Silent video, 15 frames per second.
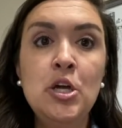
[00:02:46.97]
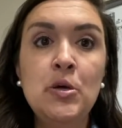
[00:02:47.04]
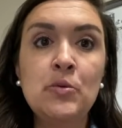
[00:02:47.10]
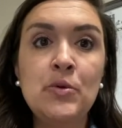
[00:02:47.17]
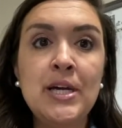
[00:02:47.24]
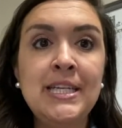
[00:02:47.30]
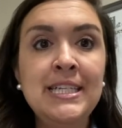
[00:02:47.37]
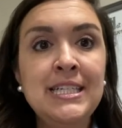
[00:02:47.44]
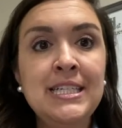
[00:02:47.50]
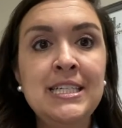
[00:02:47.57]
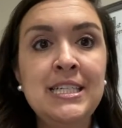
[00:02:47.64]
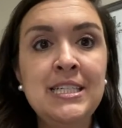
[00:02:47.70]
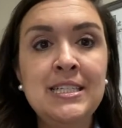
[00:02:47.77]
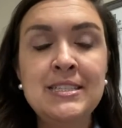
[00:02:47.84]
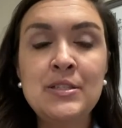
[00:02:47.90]
writing it
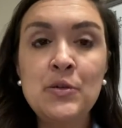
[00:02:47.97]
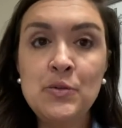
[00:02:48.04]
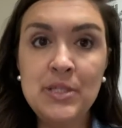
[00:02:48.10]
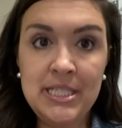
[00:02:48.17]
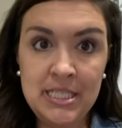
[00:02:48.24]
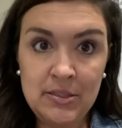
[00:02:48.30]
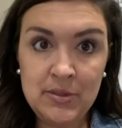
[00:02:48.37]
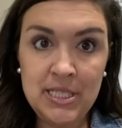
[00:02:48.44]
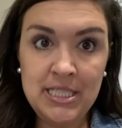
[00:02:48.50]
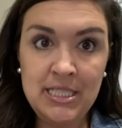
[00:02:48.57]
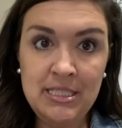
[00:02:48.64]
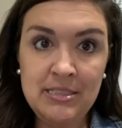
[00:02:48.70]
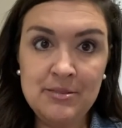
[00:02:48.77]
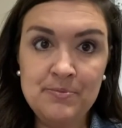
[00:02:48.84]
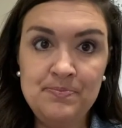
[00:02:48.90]
in his own
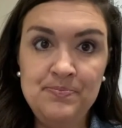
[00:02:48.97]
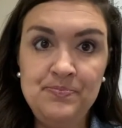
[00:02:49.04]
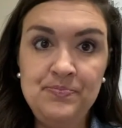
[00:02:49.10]
handwriting